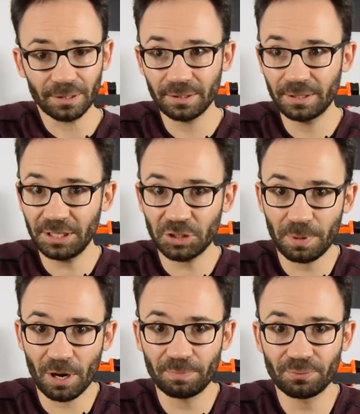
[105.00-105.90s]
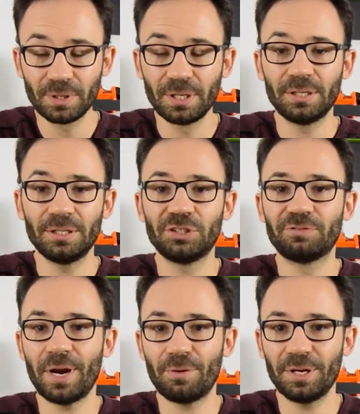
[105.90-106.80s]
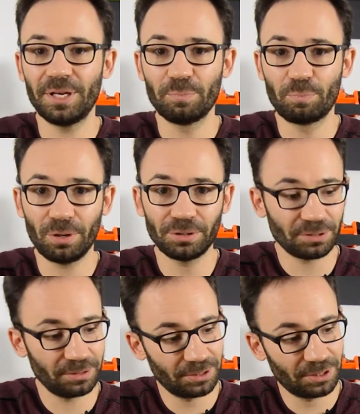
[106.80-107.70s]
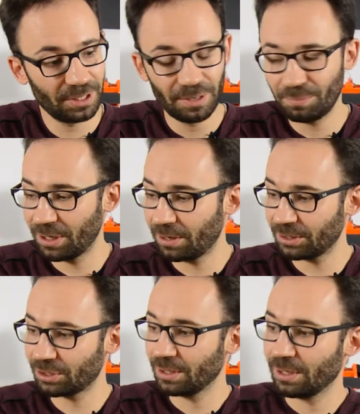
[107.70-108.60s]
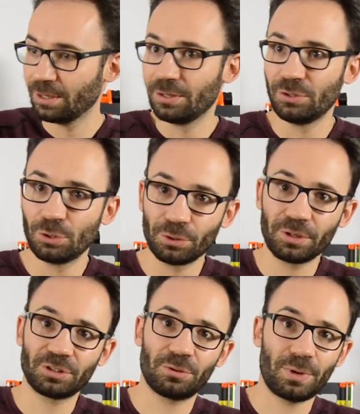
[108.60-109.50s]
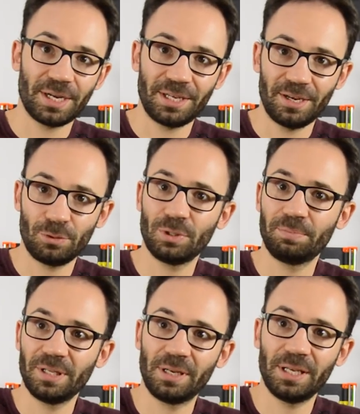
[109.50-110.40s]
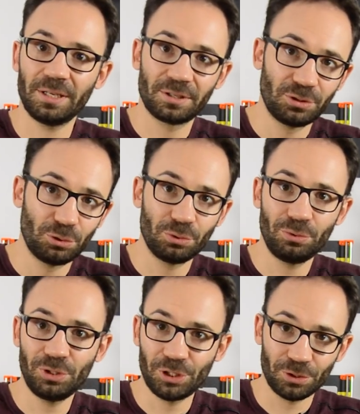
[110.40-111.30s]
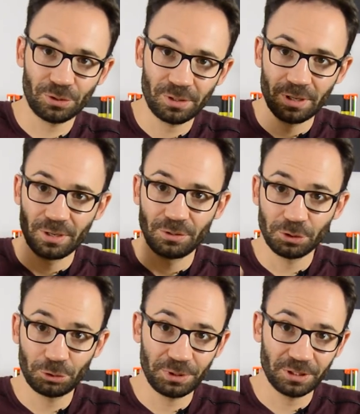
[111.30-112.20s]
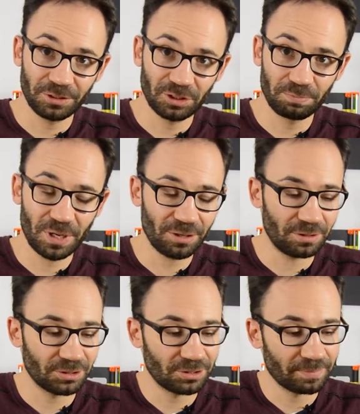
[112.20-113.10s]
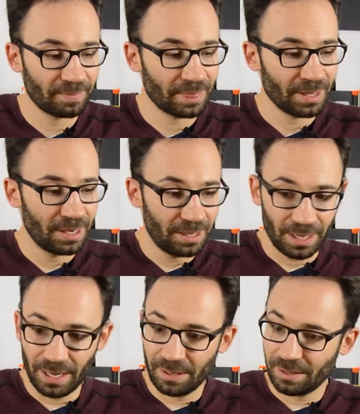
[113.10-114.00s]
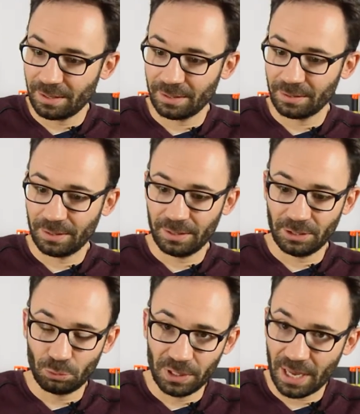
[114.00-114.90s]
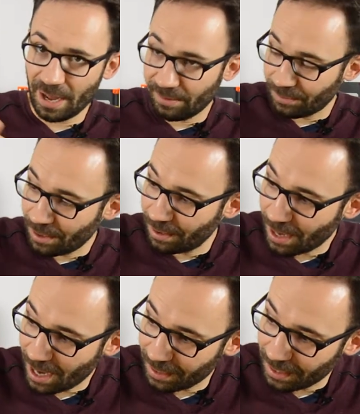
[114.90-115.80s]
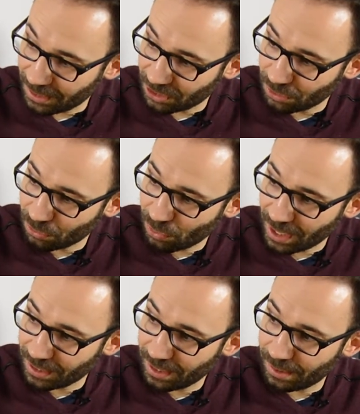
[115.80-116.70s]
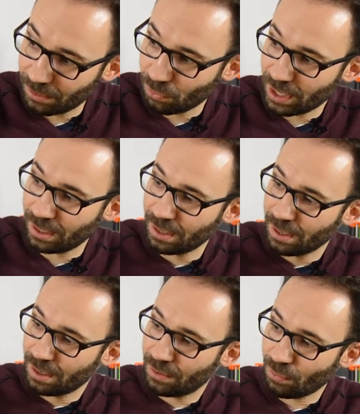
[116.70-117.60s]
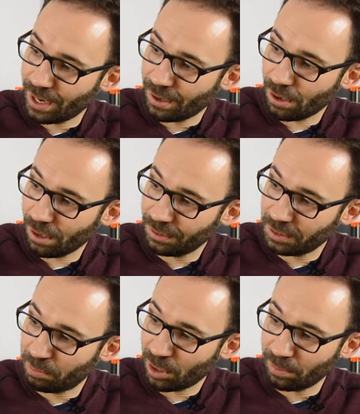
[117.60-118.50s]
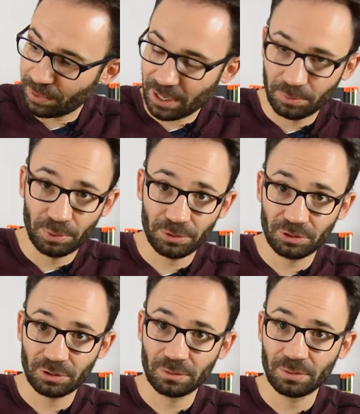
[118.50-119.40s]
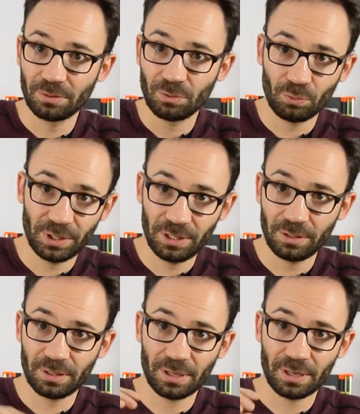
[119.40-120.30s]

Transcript: This pump is very important because your doser right here will be linked to your nutrients bottles, and it will have a harness right here where all the pump outputs will